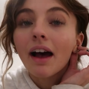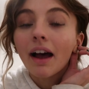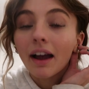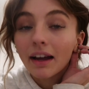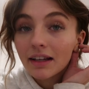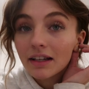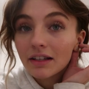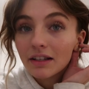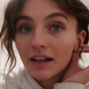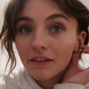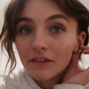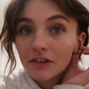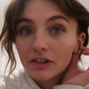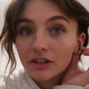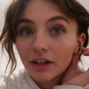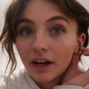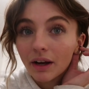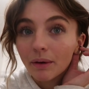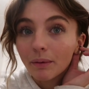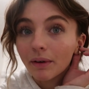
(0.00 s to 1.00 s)
I need to have a
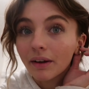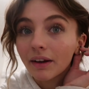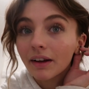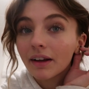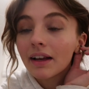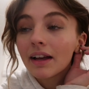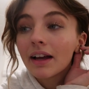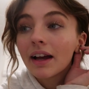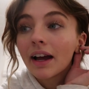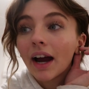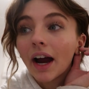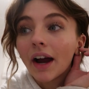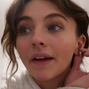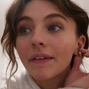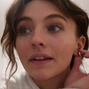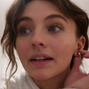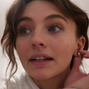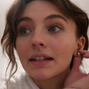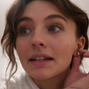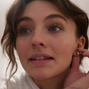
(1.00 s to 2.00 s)
shower,
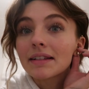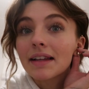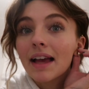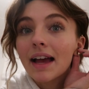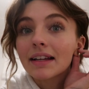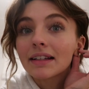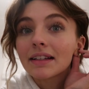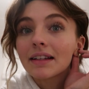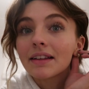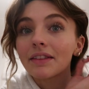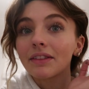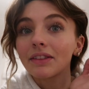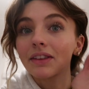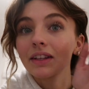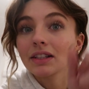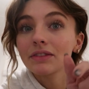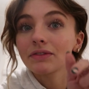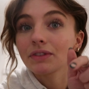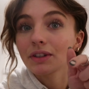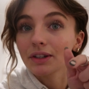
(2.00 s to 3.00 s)
and then I need to edit
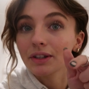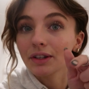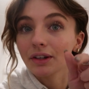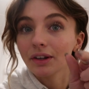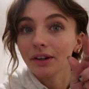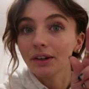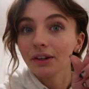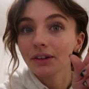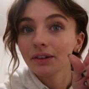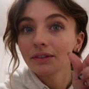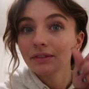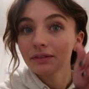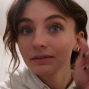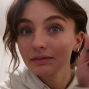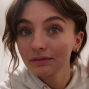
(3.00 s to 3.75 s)
this video